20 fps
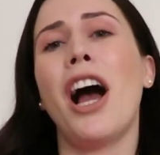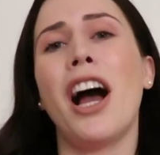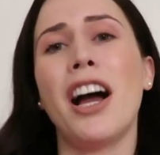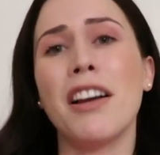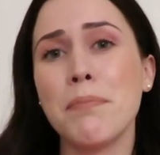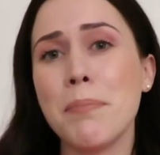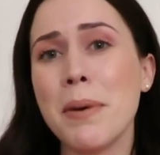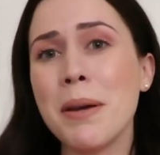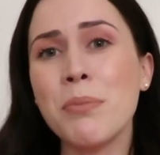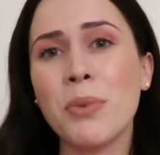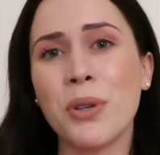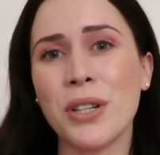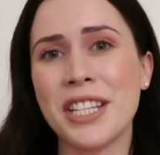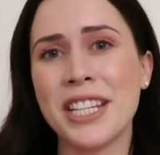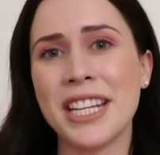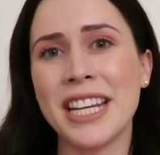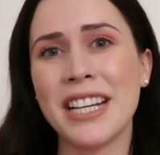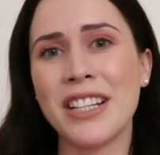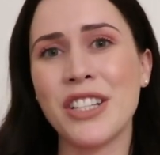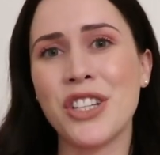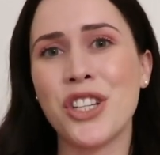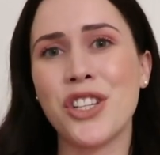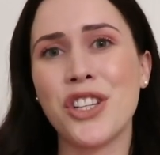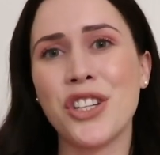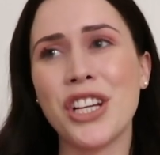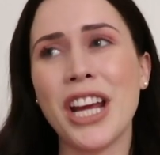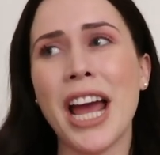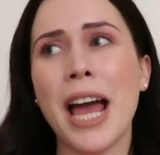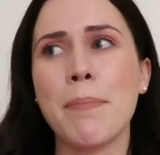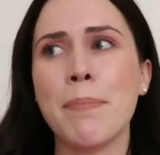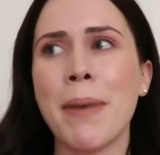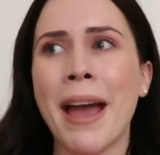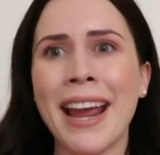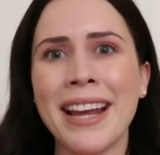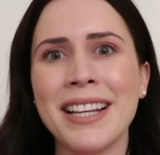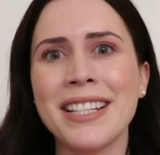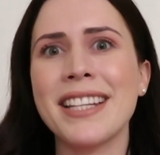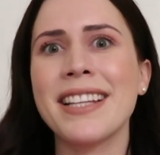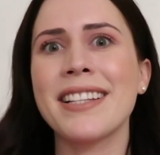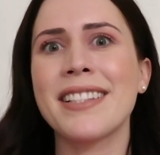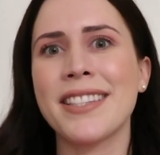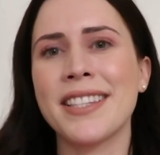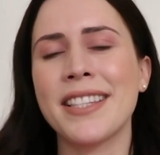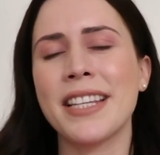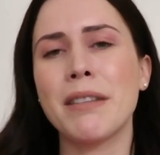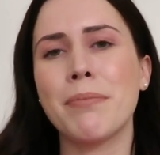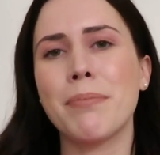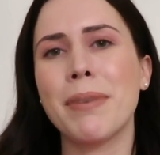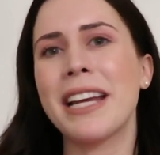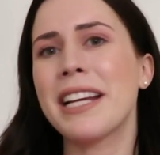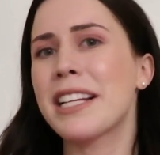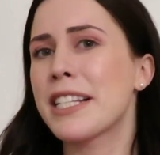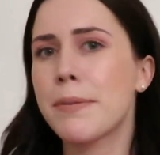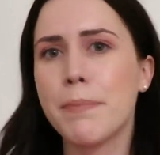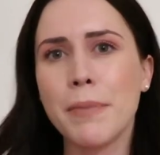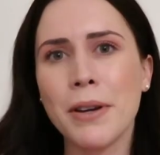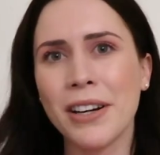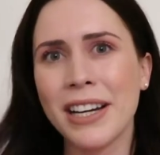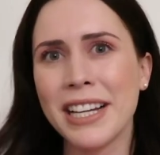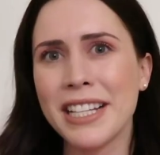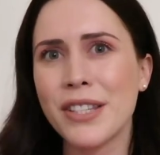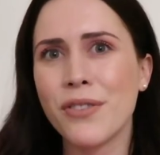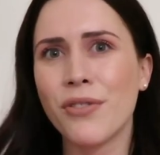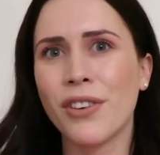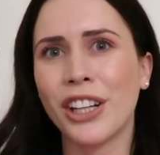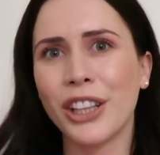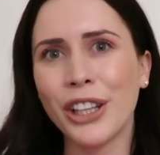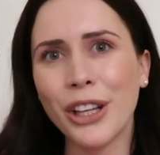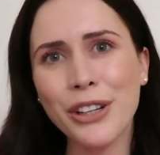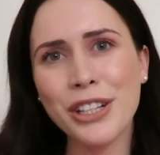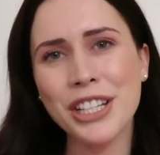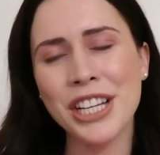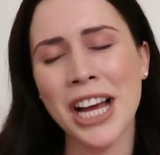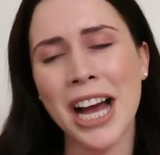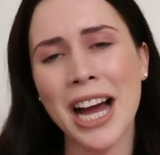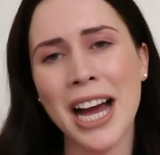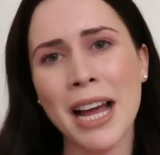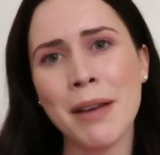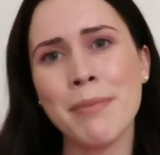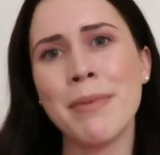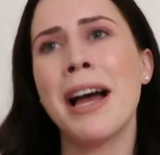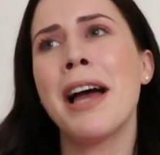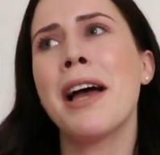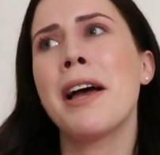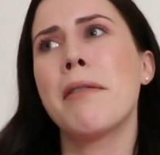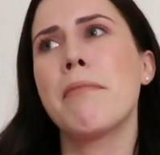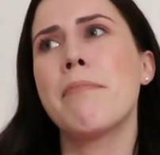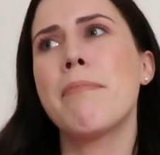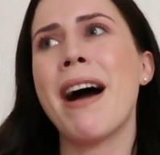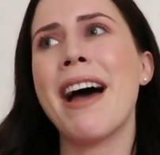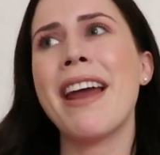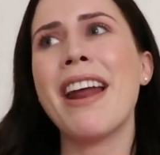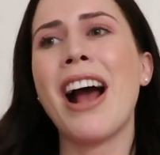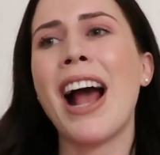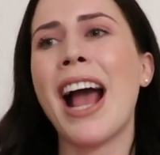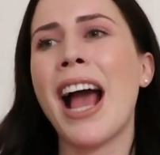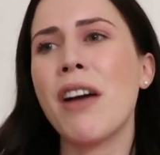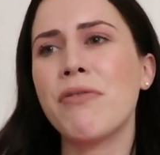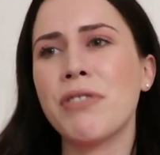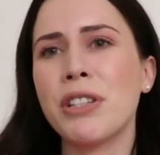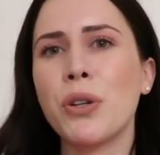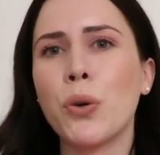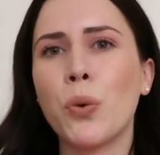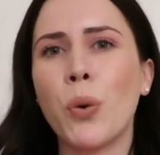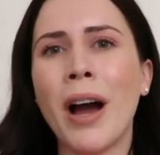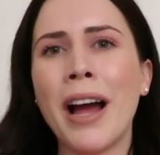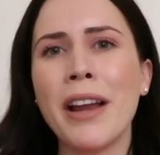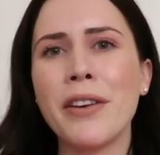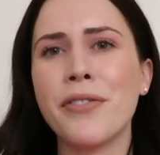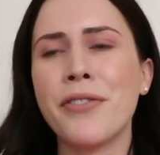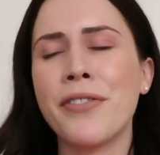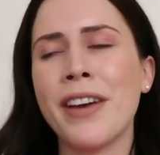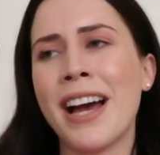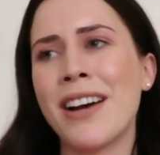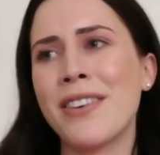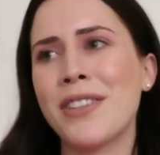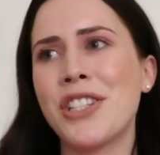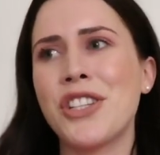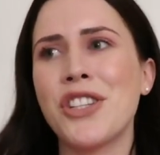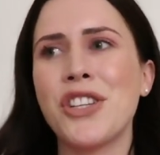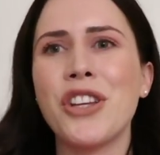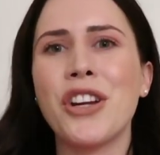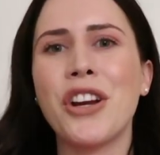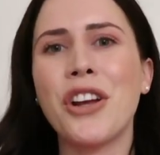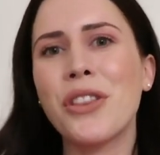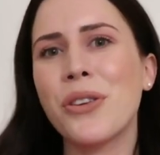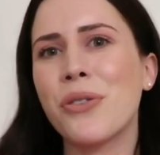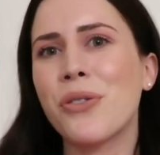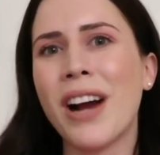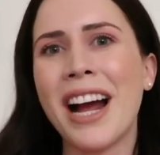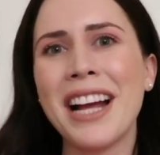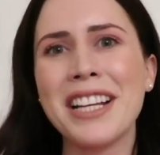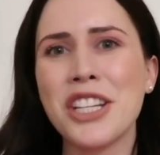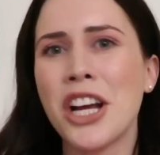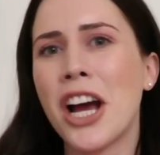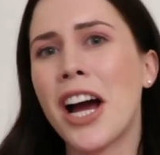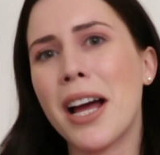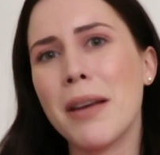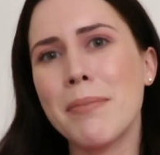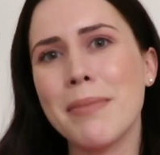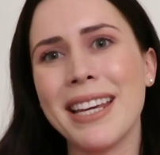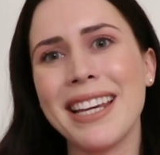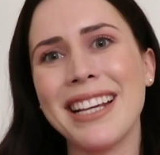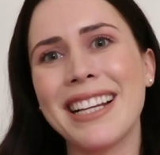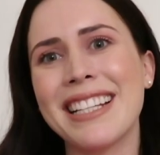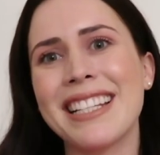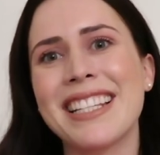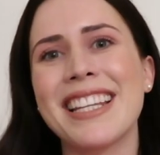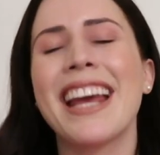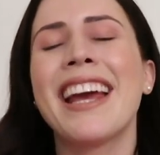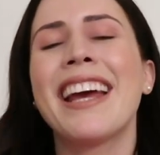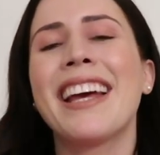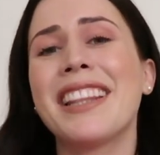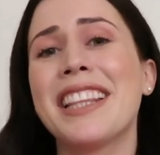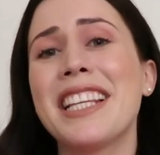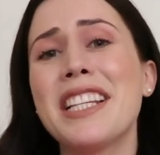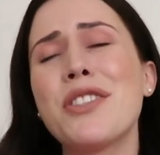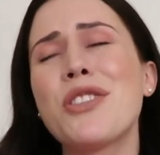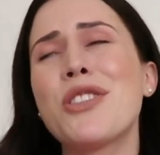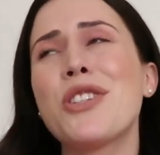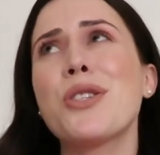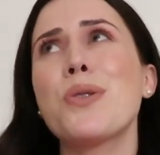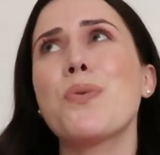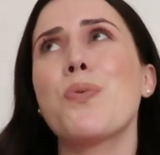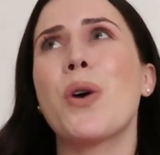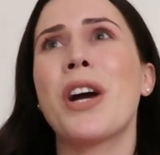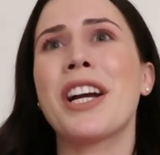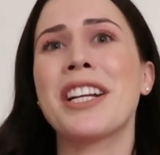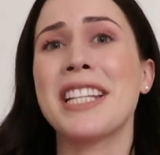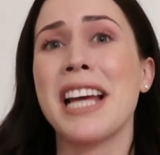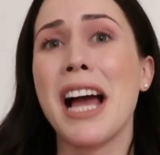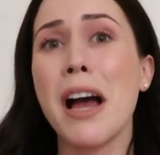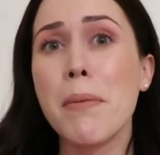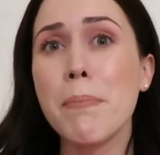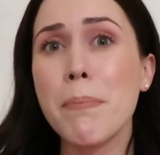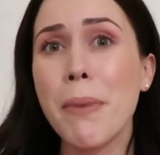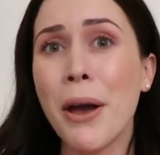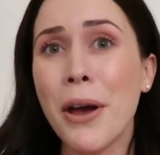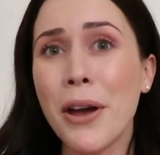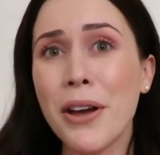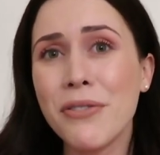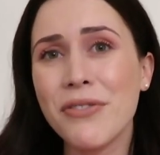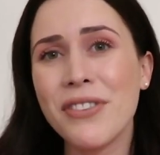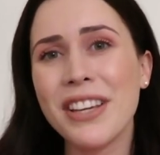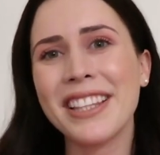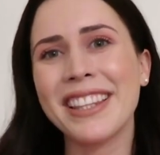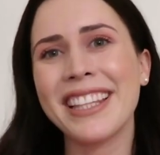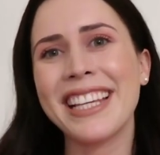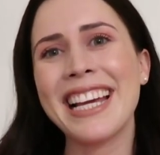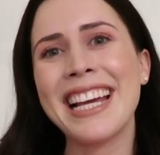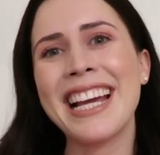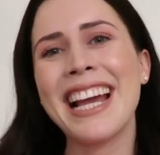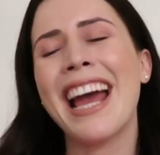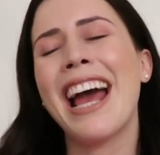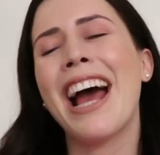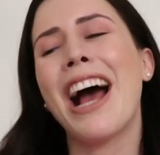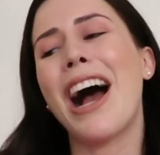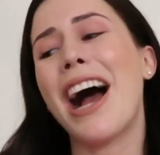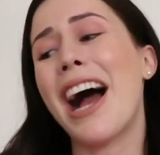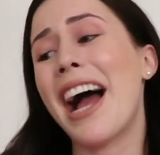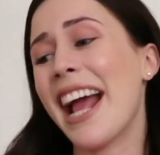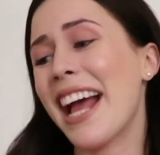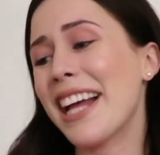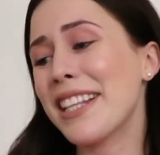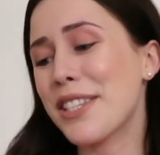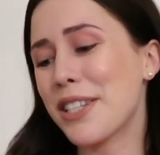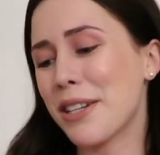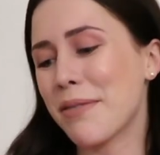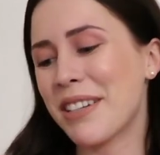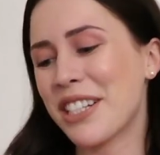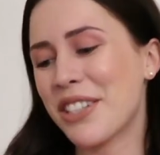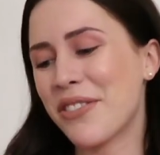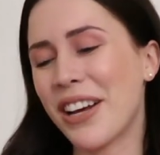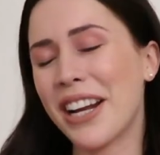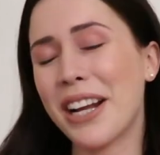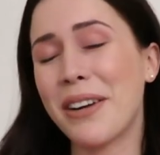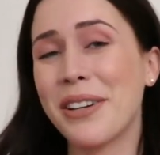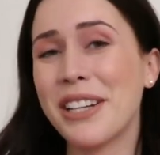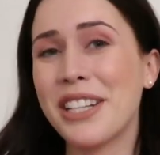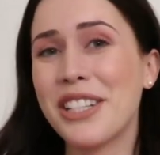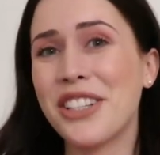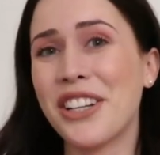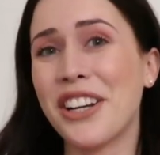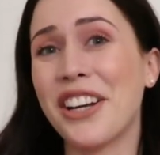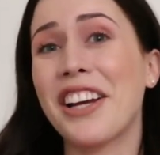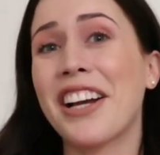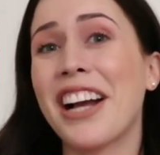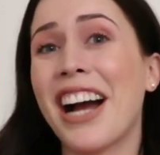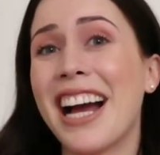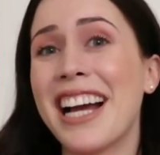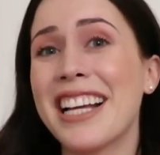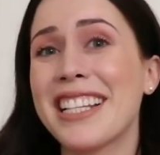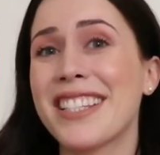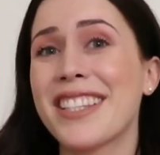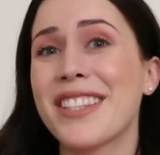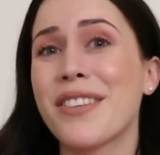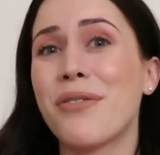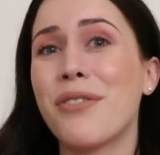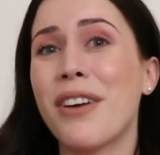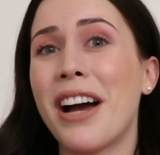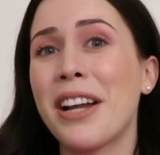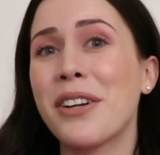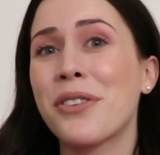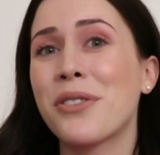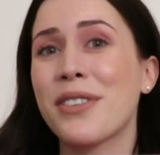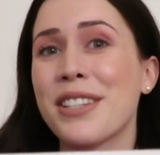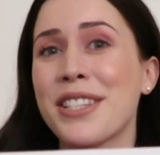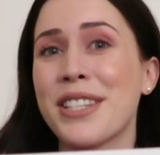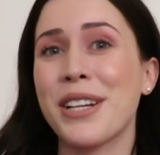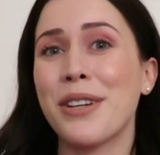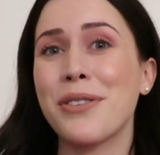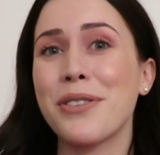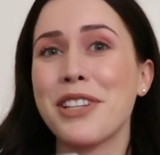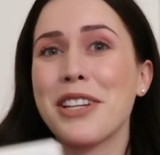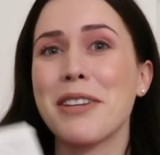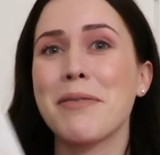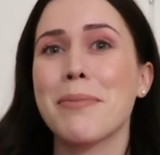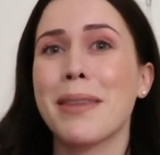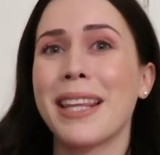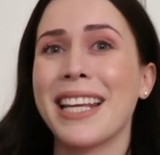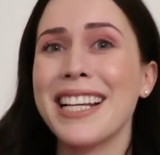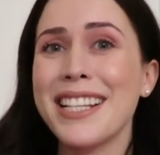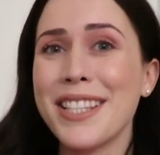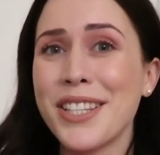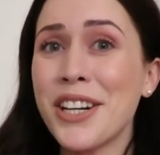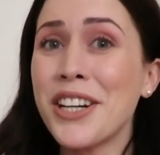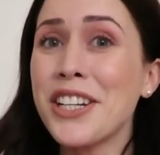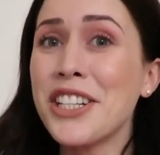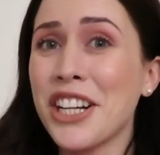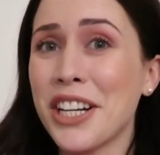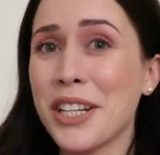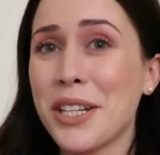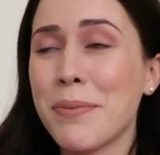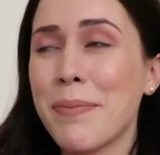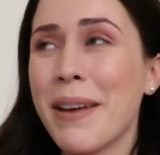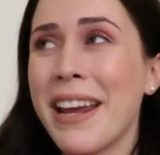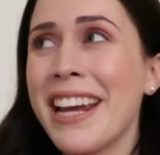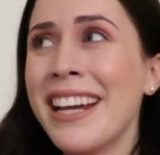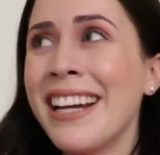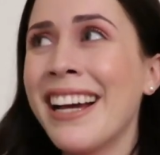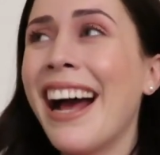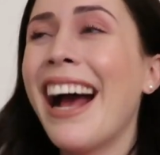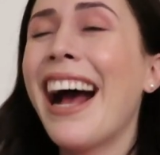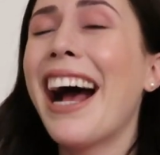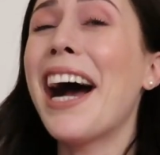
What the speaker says: I've been wanting to do a paint and sip experience for a long time, but I haven't quite found, you know, the right timing, and this just worked out perfectly. I had so much fun. I want to show you guys the final result. Please don't judge me.